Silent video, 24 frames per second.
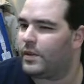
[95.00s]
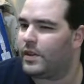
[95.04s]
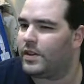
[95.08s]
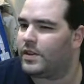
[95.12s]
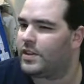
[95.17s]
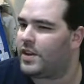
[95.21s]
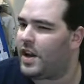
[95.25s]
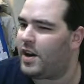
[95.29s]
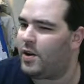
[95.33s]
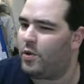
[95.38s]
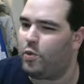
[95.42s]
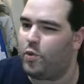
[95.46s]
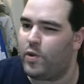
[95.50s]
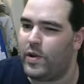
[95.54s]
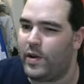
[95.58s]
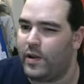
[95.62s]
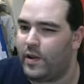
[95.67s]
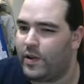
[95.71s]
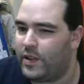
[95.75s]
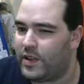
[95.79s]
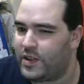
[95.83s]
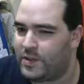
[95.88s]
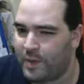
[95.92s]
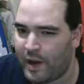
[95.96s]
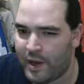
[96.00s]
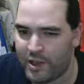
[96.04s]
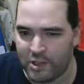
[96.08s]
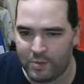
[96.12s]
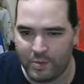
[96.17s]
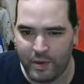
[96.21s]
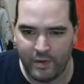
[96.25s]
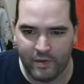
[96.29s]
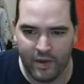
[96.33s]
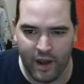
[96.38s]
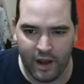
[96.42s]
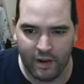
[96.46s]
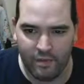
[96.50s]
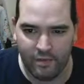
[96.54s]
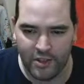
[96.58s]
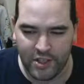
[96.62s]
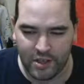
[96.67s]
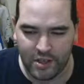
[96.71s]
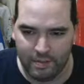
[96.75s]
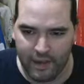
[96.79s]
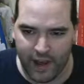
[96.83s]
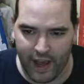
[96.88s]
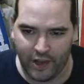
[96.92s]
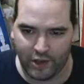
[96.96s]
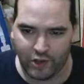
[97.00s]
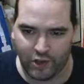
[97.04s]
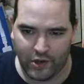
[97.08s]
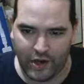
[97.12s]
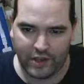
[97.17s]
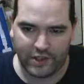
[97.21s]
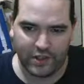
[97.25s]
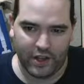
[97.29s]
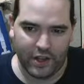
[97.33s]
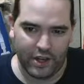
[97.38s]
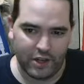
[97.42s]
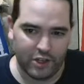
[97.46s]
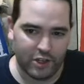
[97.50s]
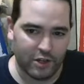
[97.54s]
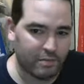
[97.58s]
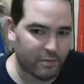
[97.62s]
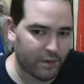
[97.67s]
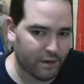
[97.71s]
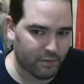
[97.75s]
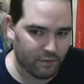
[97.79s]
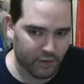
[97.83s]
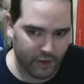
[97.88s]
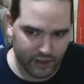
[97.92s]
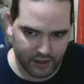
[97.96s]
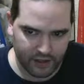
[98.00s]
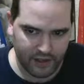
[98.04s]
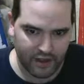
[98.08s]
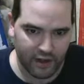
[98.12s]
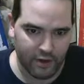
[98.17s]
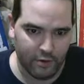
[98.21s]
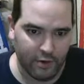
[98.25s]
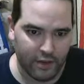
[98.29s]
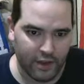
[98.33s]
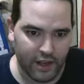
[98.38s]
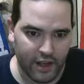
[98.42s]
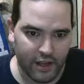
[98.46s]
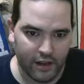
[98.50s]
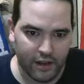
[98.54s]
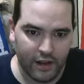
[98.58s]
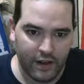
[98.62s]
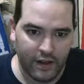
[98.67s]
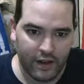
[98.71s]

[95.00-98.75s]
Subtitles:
Kind of weird. This might just be some bad translation, but we can deal with it.